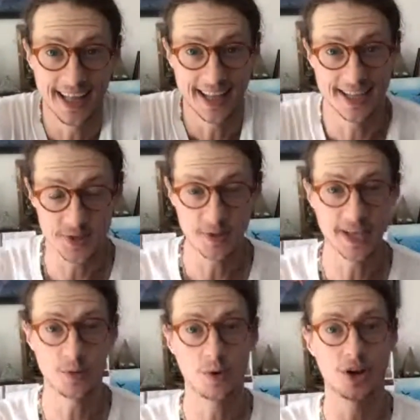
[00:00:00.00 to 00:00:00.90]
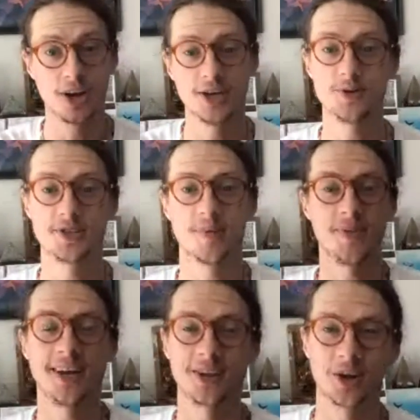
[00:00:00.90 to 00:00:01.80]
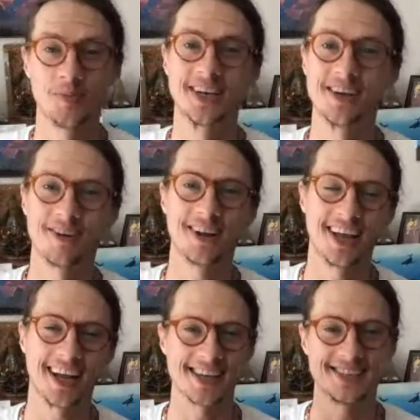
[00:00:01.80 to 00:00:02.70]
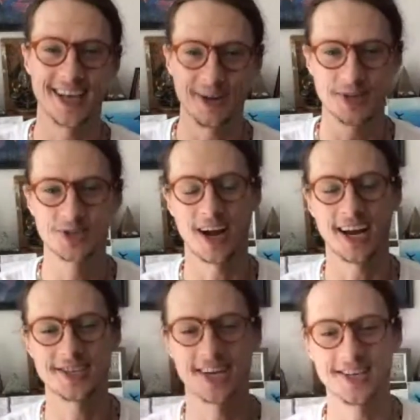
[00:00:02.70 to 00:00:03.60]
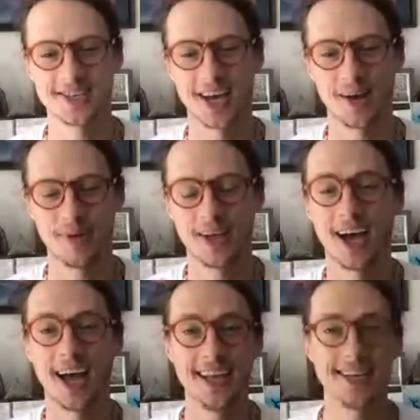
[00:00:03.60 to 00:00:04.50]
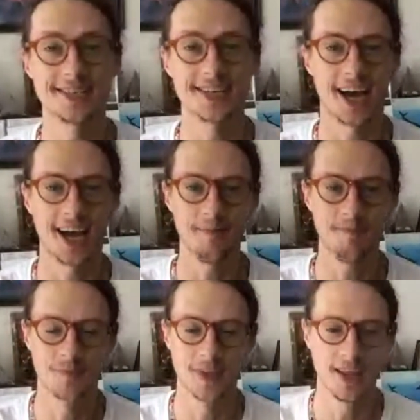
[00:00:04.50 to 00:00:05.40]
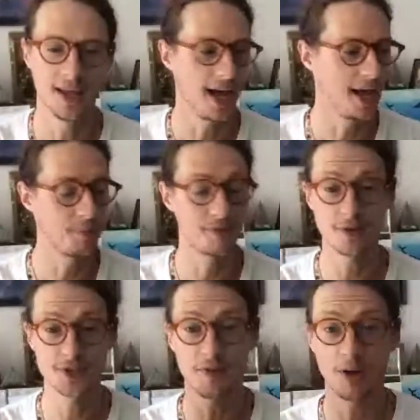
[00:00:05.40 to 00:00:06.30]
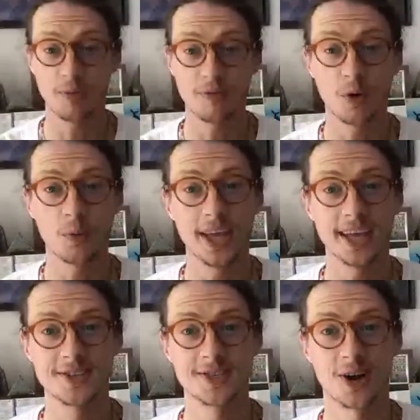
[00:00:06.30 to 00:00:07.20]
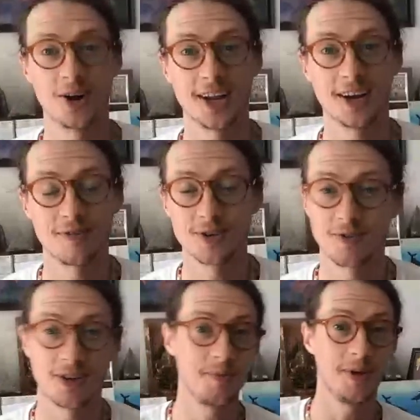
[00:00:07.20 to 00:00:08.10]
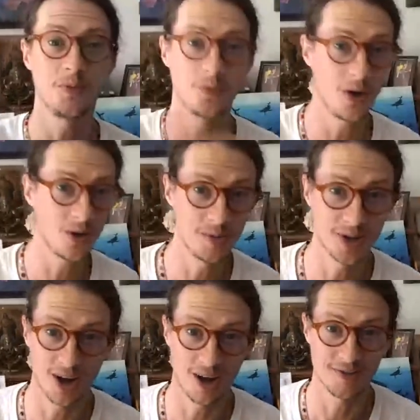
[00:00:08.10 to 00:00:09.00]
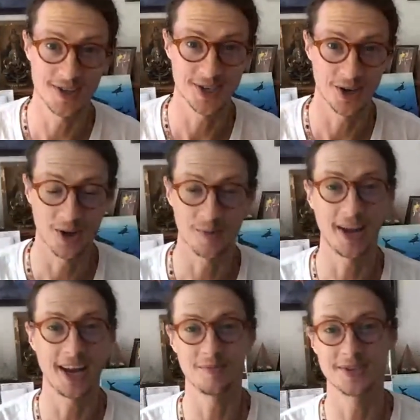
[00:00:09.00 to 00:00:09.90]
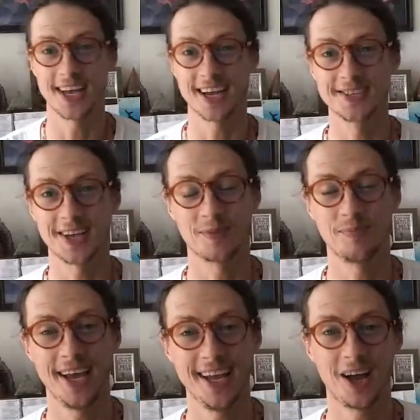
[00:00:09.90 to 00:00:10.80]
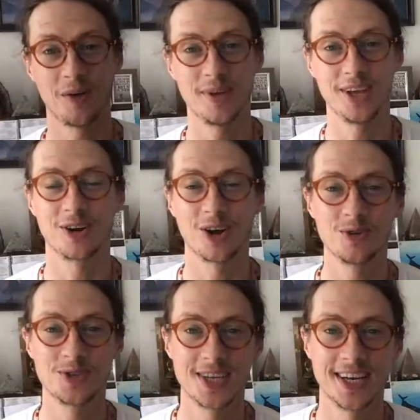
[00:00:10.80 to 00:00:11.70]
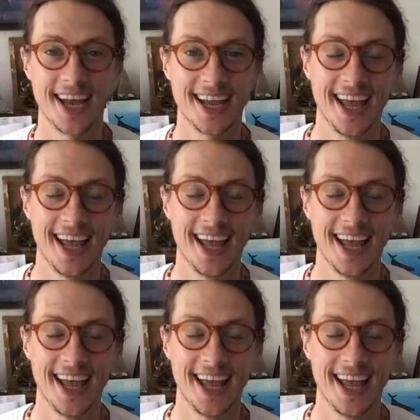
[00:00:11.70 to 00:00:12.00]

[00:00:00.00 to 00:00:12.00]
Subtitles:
This week, we're going to do something a little bit different. Like I say, we try to change it up each time. But first of all, before we get started, let me welcome you to Office Yoga. My name is SacBe. I'll be your host today.